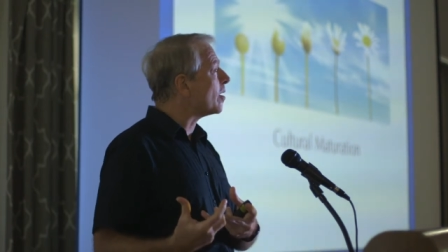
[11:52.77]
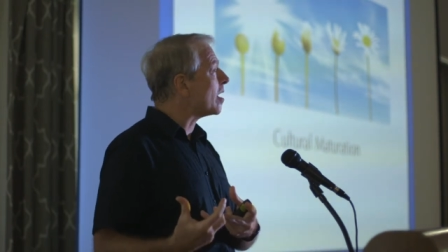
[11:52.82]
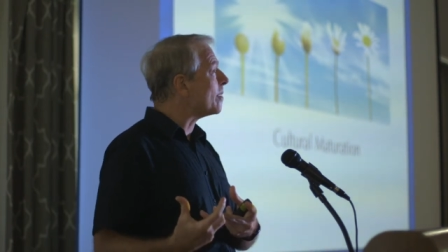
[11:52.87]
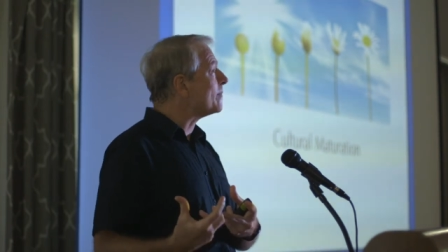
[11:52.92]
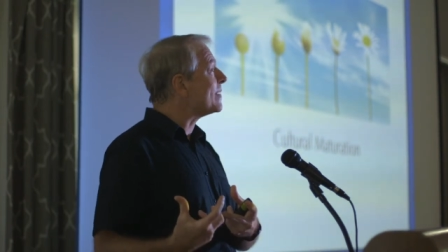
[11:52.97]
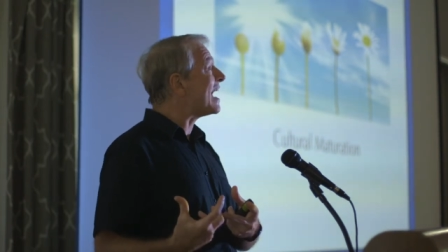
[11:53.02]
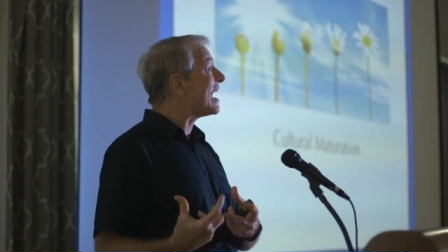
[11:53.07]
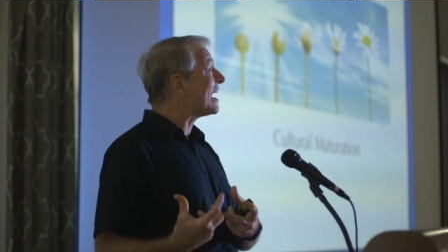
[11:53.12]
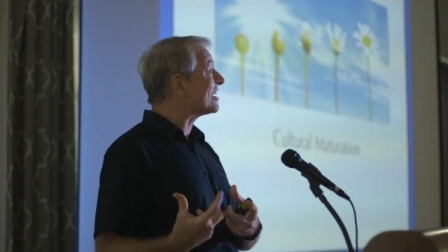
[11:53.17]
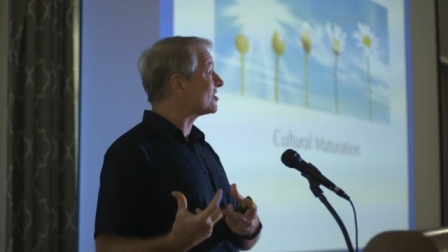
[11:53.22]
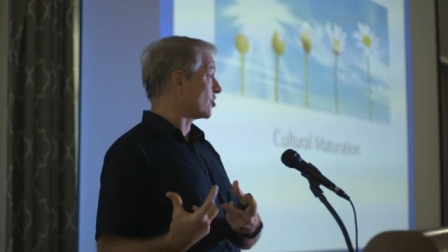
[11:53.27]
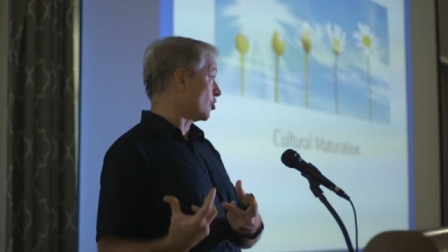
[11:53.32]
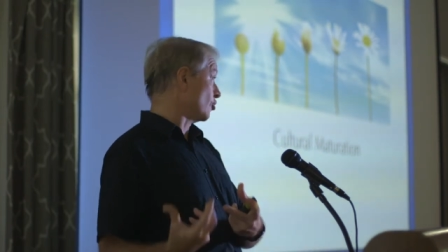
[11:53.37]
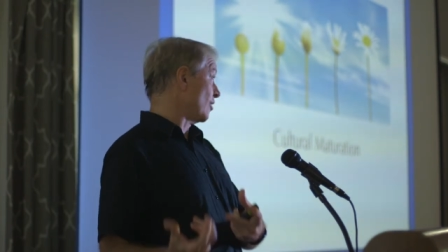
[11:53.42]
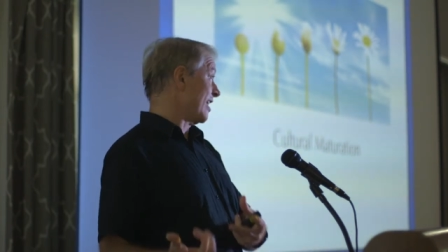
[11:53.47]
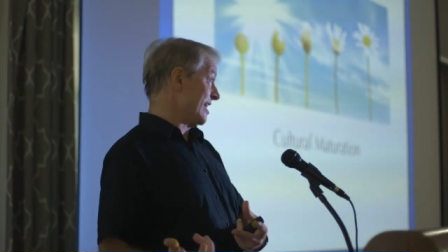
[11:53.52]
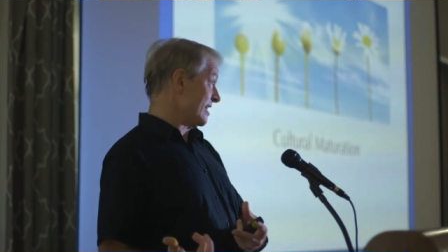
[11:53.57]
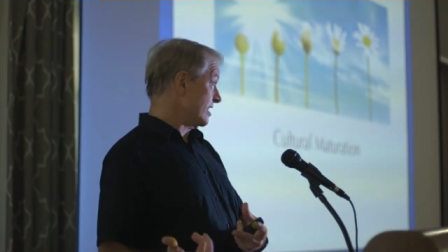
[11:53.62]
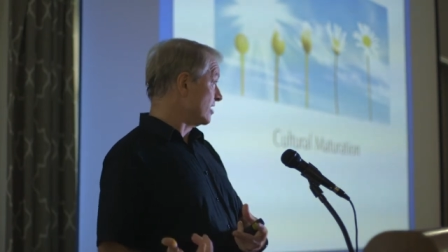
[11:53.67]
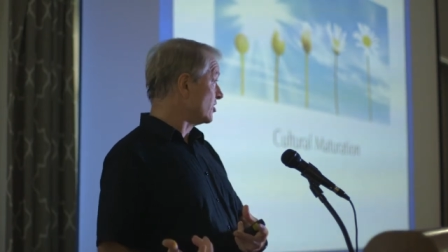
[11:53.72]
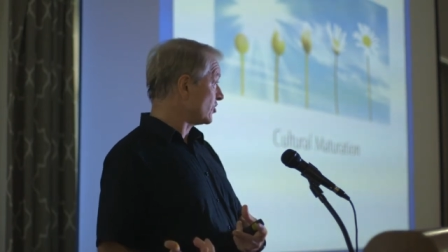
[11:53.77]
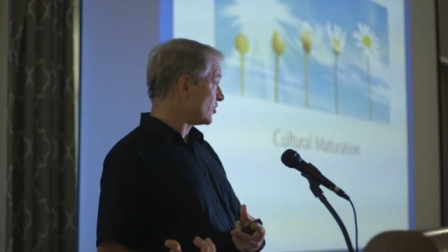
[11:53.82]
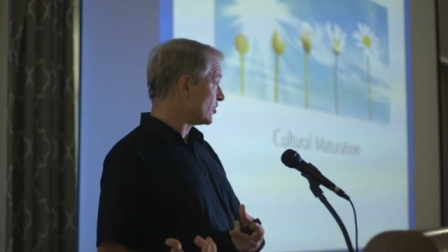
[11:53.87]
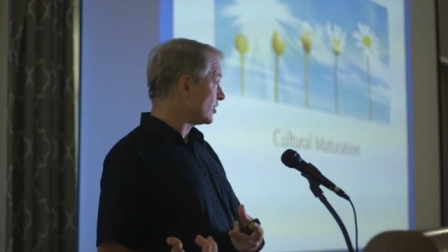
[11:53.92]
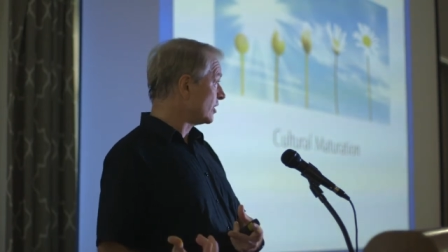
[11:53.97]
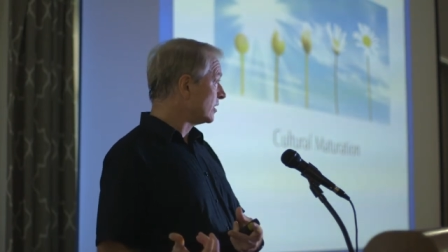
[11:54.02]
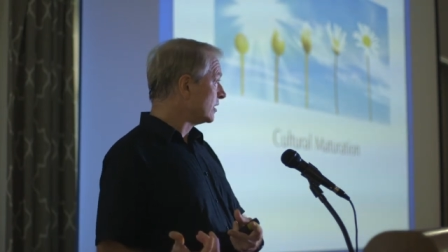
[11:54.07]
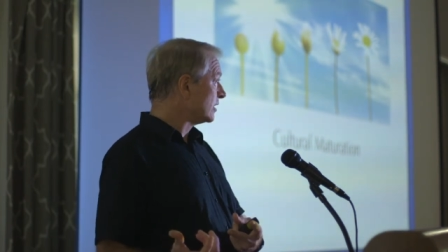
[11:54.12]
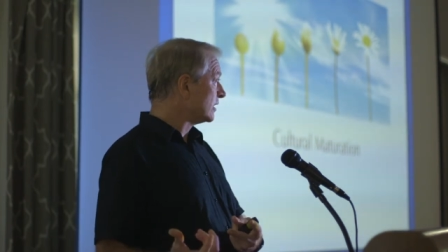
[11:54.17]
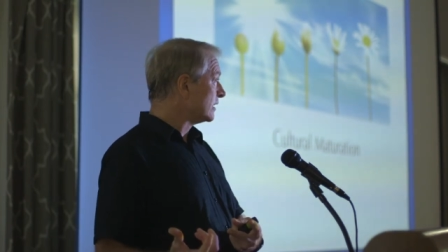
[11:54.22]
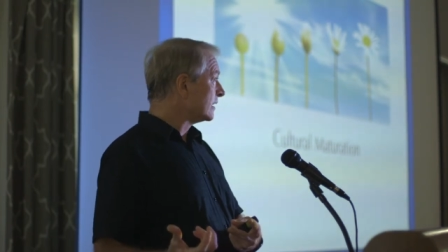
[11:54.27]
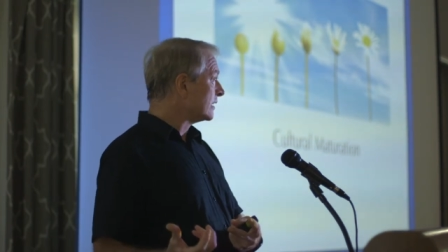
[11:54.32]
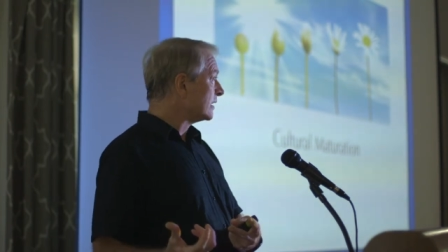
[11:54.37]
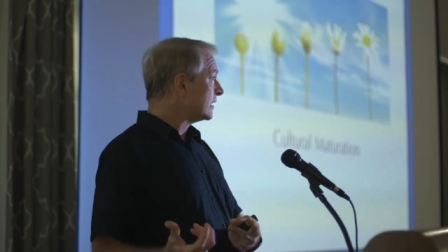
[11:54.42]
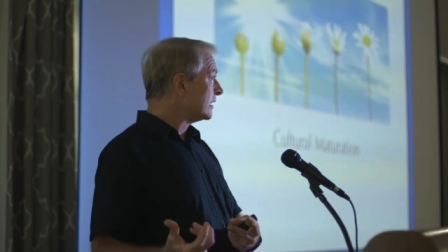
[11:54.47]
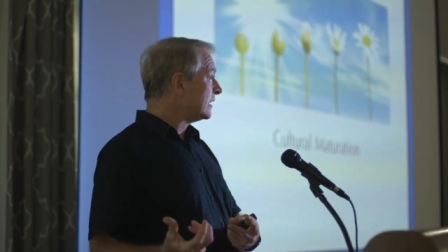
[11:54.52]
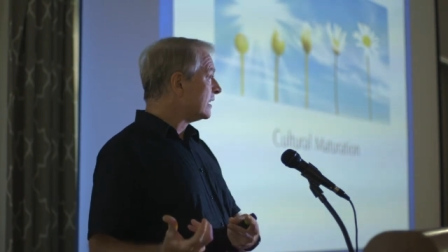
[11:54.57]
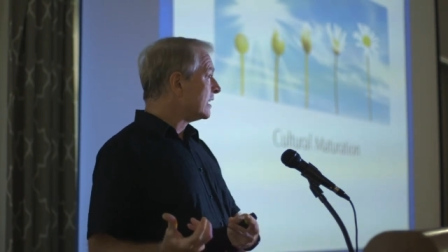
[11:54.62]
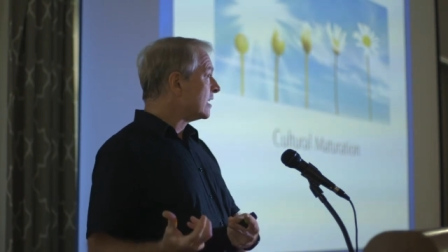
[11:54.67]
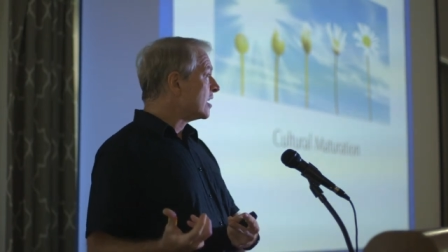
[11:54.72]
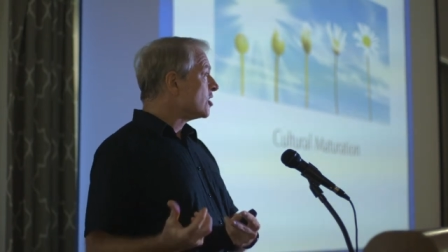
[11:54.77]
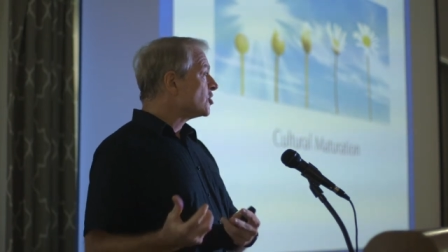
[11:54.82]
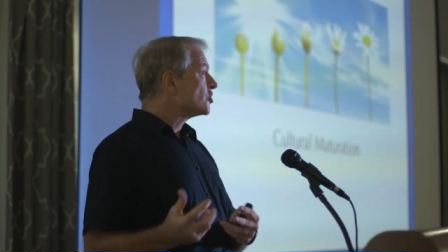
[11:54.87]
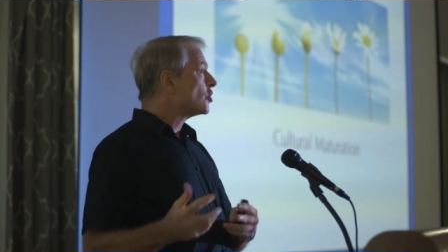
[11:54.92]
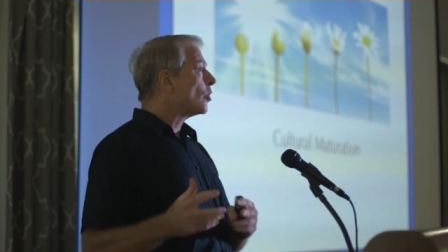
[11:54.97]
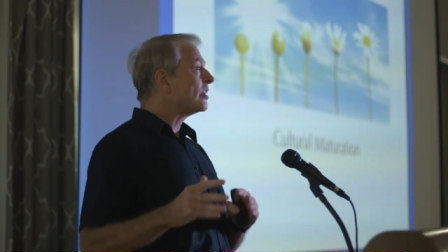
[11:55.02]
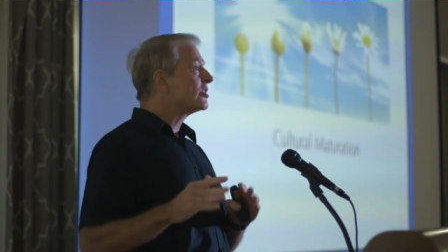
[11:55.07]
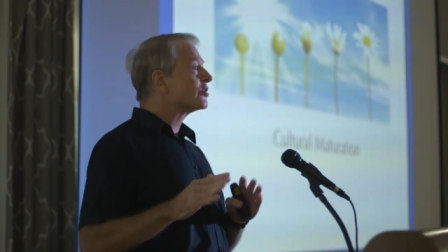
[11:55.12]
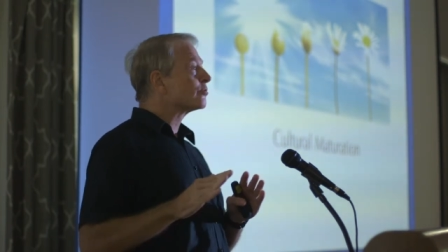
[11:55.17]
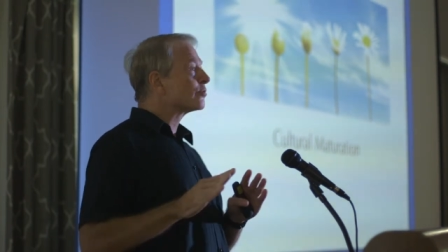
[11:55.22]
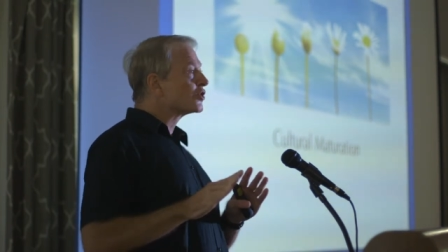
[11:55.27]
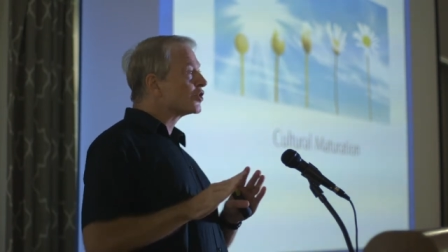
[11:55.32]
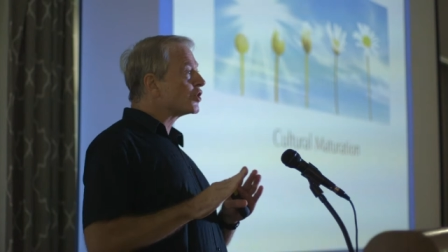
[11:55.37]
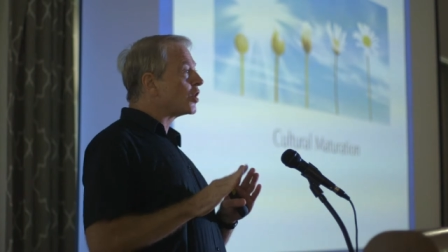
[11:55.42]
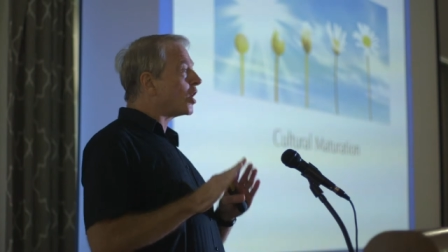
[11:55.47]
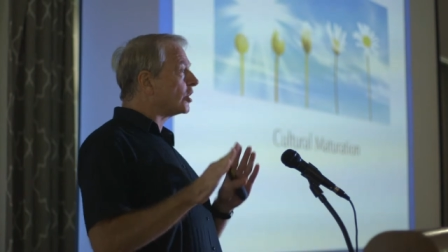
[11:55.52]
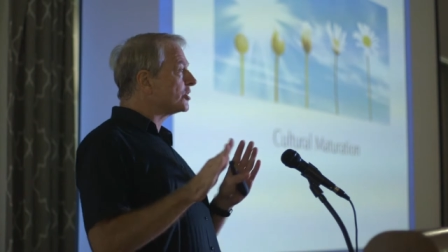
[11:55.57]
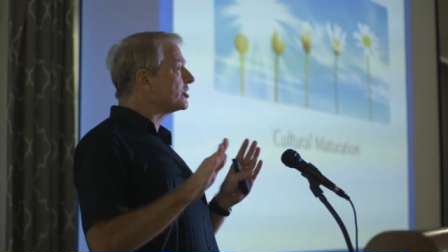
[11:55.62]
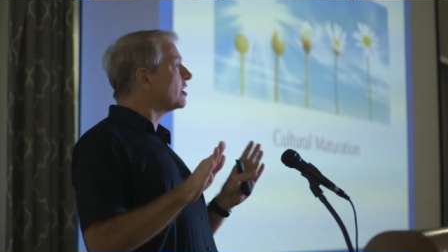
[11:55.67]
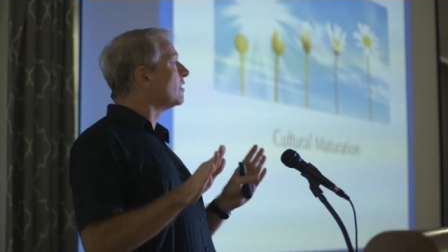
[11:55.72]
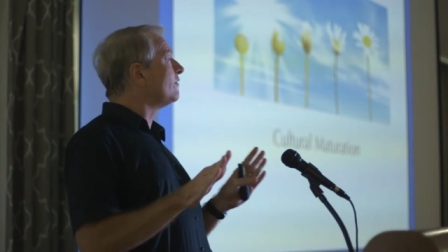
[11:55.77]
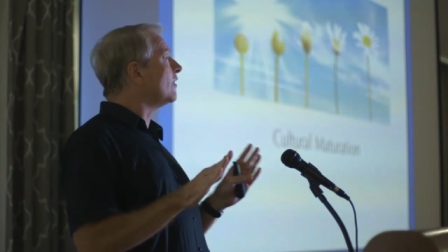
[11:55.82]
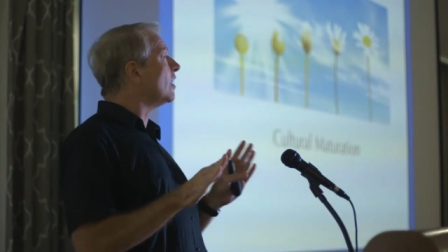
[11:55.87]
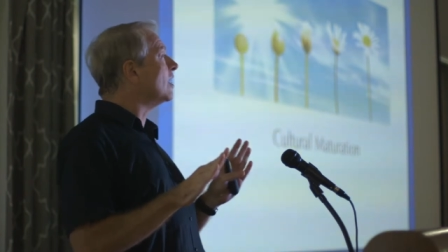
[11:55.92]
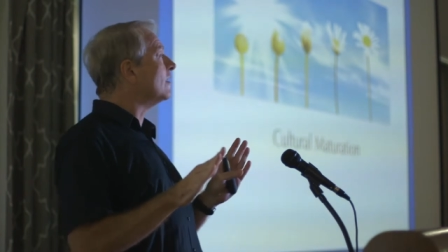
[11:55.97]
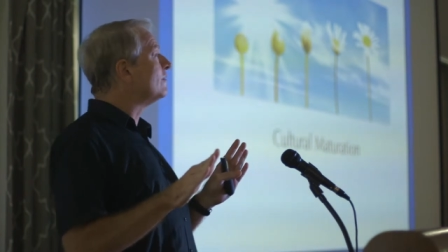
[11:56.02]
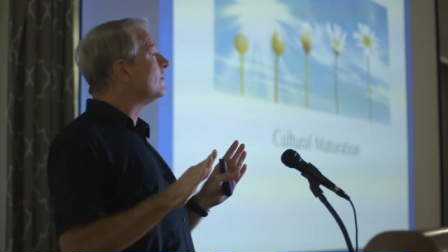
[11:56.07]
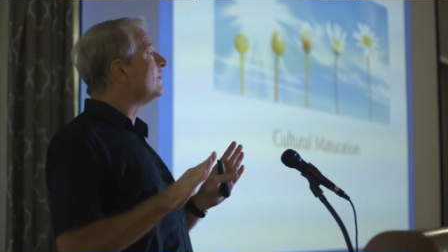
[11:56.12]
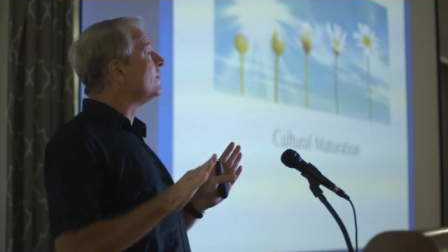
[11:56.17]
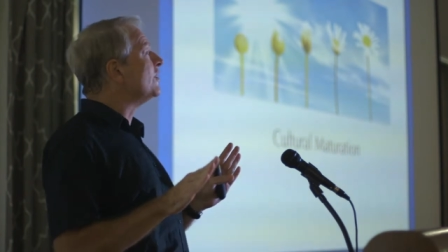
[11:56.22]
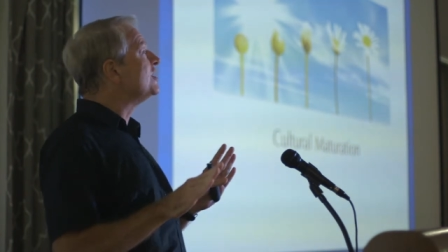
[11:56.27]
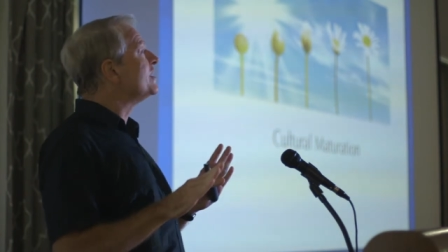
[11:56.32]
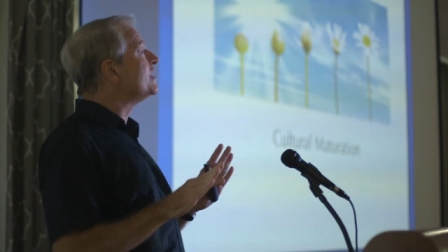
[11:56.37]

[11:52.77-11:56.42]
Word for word: a past greatness. So as a result of, of the